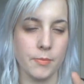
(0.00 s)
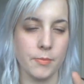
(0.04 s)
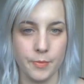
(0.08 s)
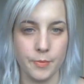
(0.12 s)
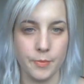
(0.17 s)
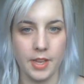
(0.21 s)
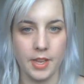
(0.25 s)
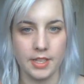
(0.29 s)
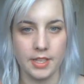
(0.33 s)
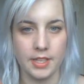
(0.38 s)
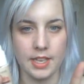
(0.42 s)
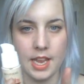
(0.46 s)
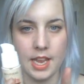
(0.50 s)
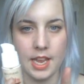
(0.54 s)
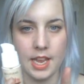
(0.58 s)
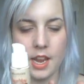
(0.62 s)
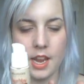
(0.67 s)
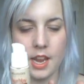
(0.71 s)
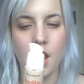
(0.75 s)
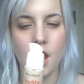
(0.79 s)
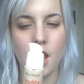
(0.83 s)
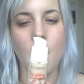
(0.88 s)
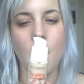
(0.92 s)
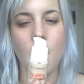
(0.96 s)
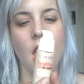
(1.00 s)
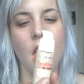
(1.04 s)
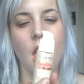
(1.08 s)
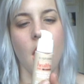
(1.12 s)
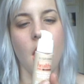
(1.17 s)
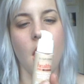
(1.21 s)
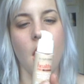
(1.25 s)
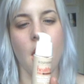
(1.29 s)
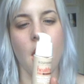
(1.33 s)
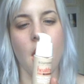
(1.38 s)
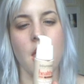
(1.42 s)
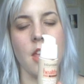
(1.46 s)
with my skin,
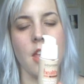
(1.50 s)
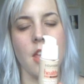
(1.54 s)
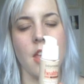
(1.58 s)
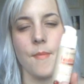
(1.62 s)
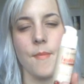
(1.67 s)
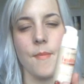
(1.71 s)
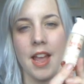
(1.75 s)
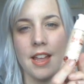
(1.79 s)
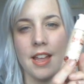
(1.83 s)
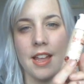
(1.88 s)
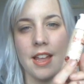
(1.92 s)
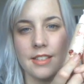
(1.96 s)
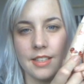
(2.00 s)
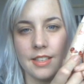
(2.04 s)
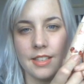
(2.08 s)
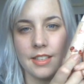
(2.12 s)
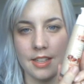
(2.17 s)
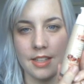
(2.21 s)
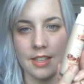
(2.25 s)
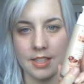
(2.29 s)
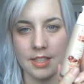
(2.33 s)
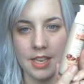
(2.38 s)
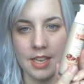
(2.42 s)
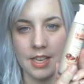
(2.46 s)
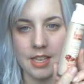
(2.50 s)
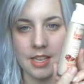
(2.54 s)
and it